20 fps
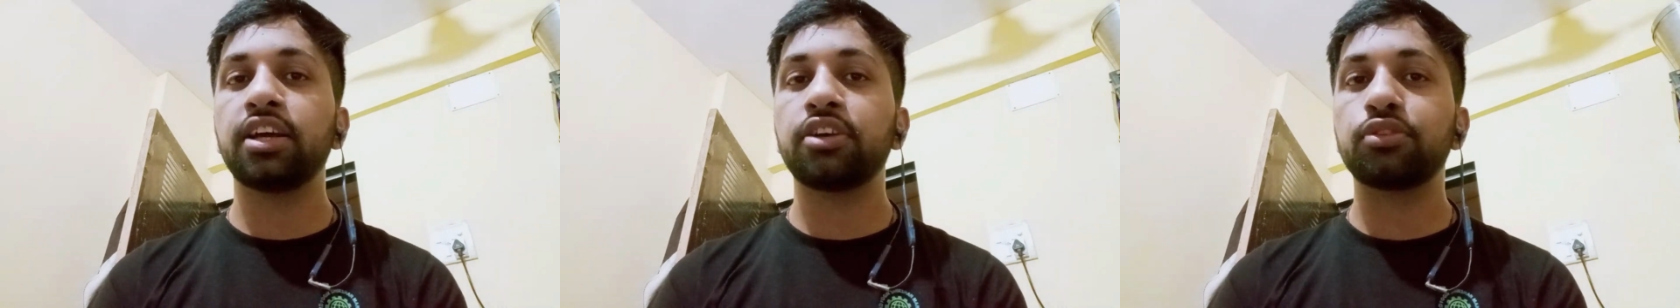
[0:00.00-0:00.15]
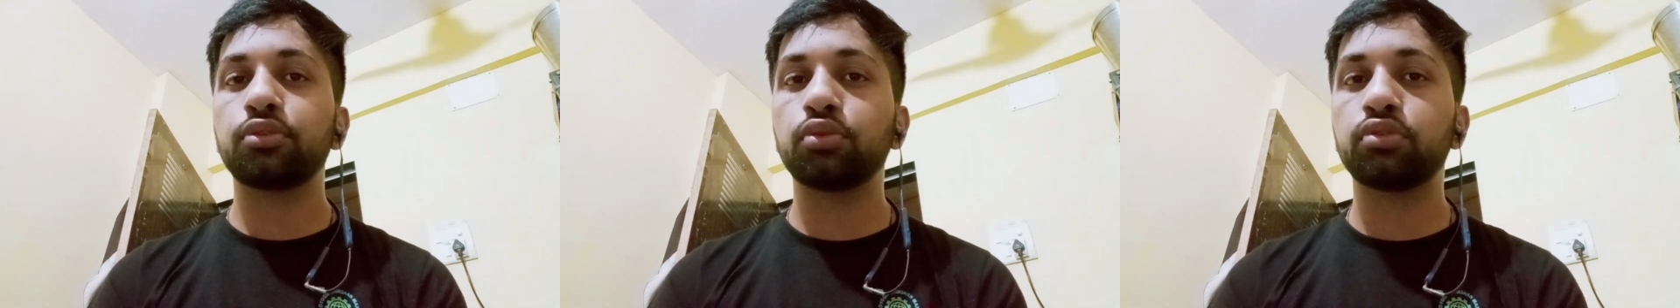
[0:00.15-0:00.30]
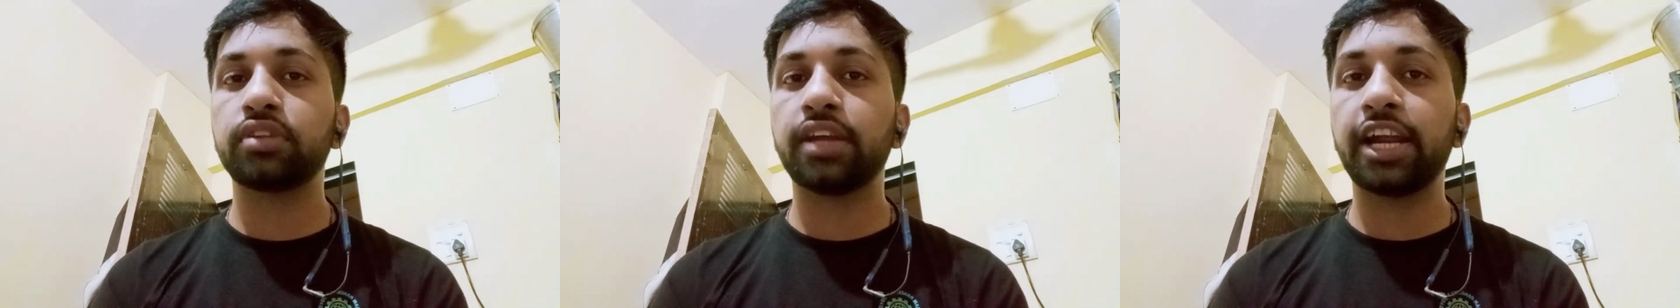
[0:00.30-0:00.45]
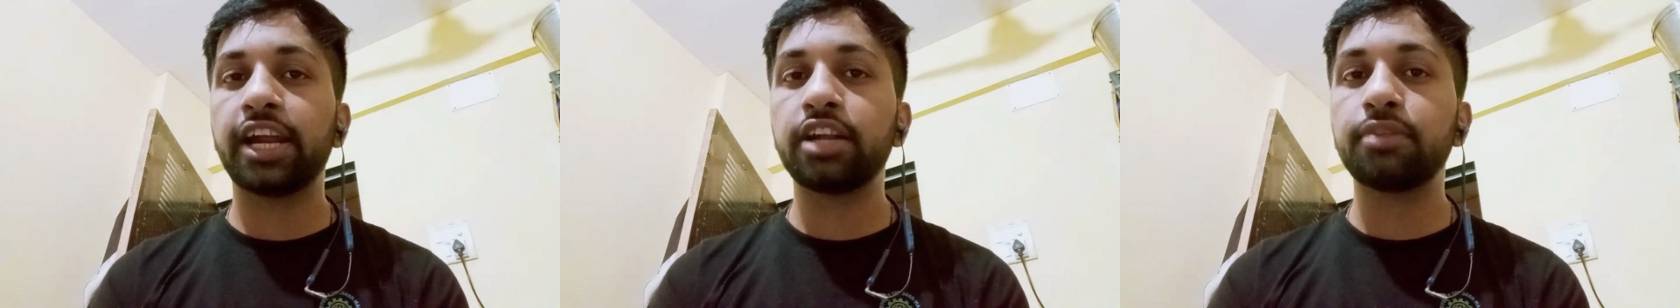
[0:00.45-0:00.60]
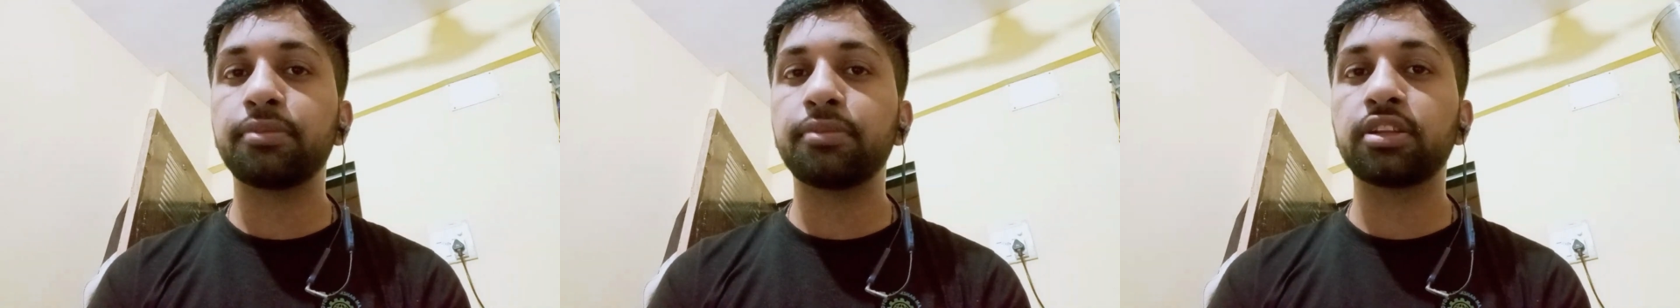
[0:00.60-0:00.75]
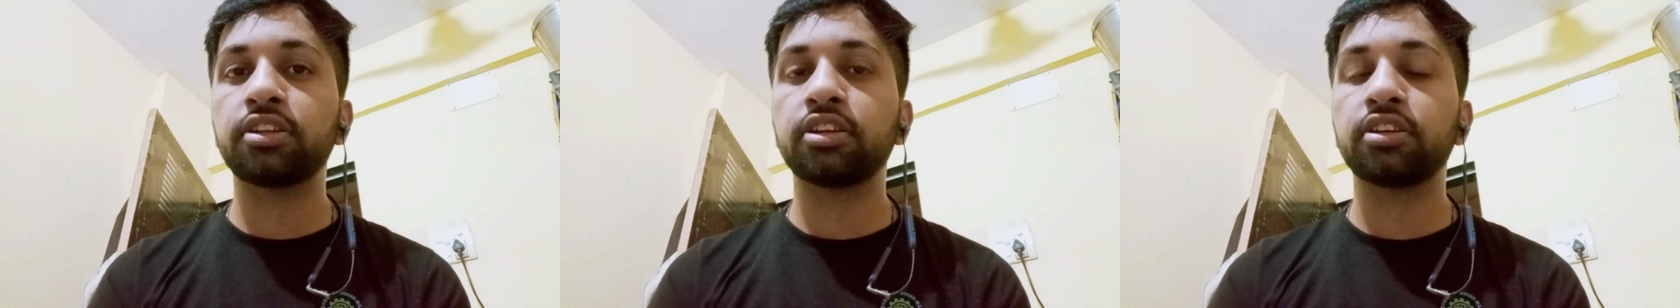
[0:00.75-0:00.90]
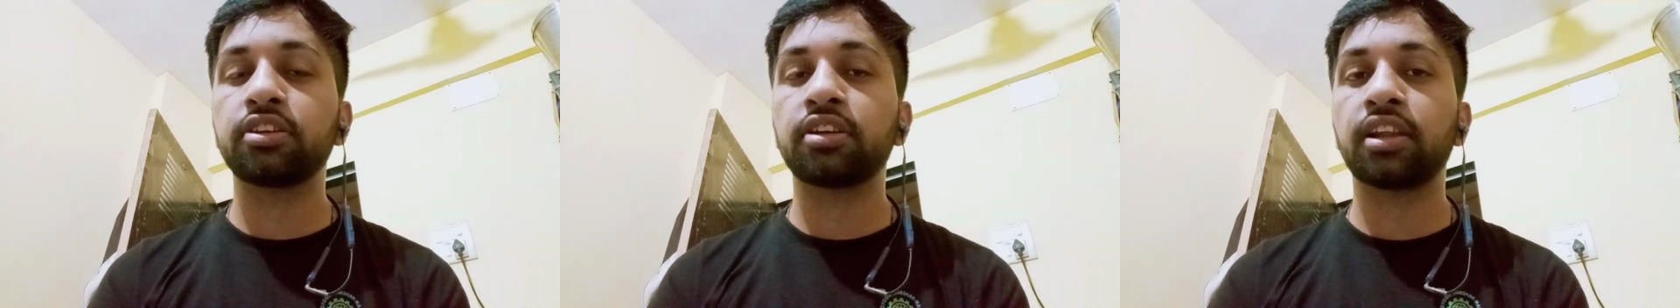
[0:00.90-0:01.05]
so that
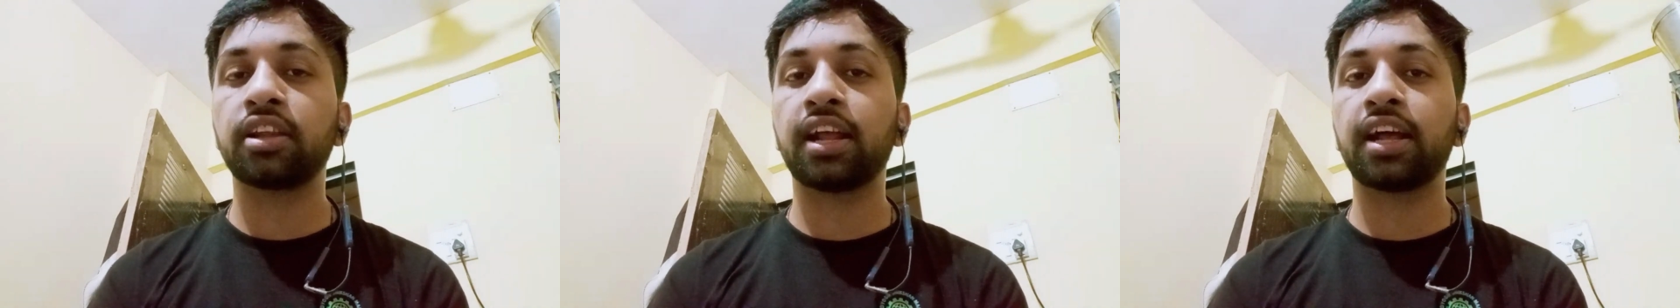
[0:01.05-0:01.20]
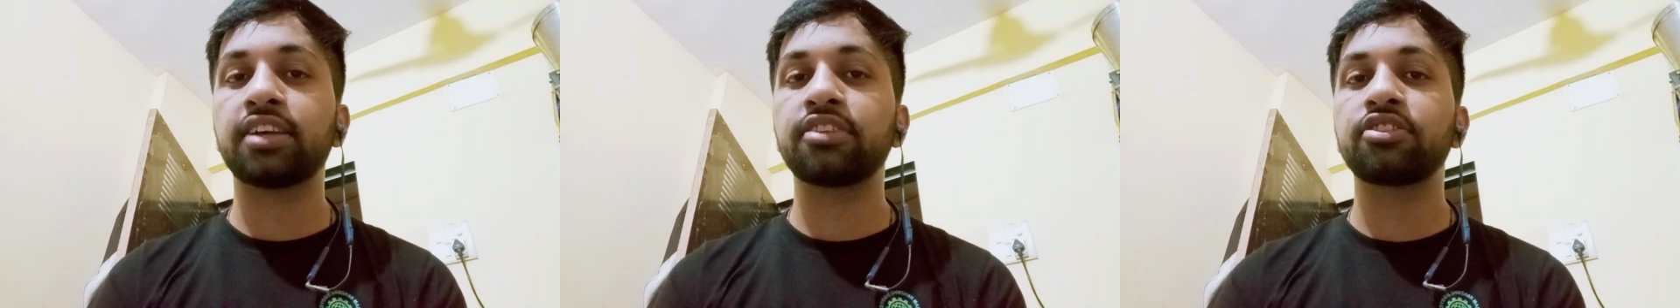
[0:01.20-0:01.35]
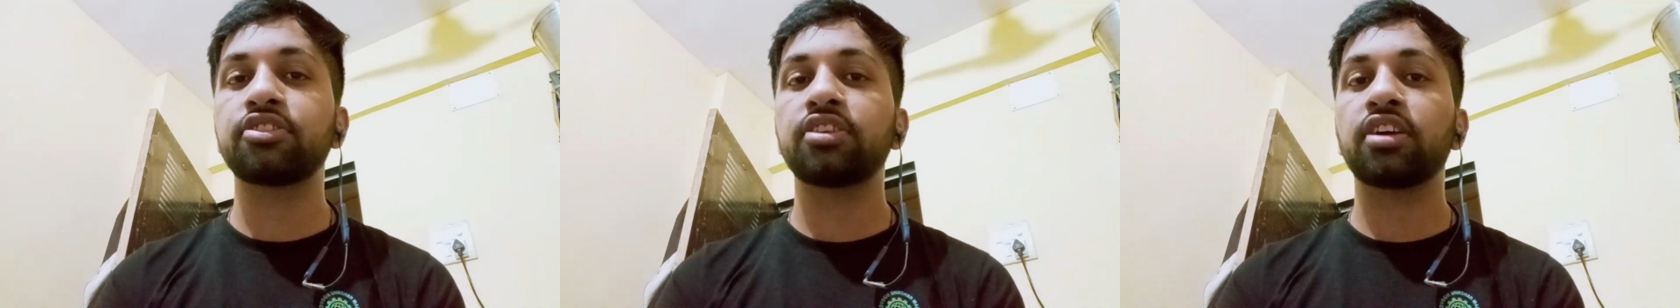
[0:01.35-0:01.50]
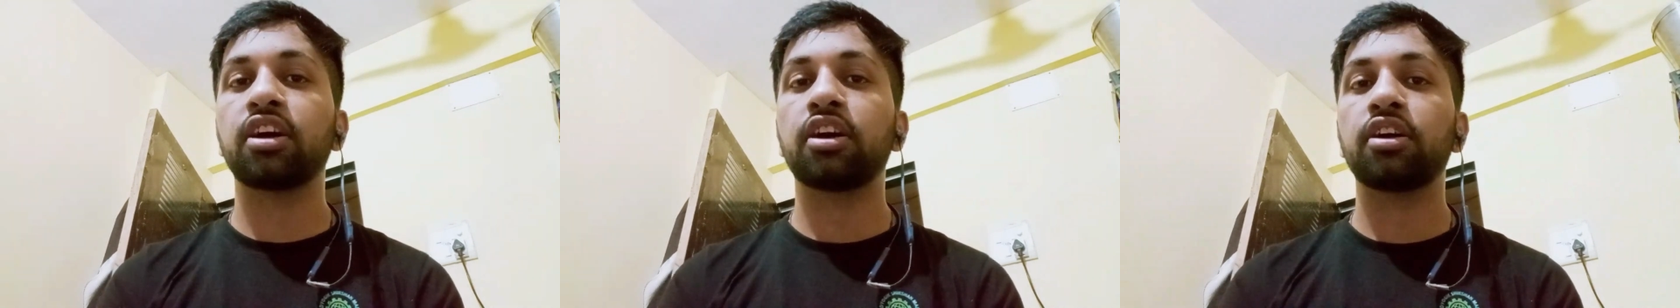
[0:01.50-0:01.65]
class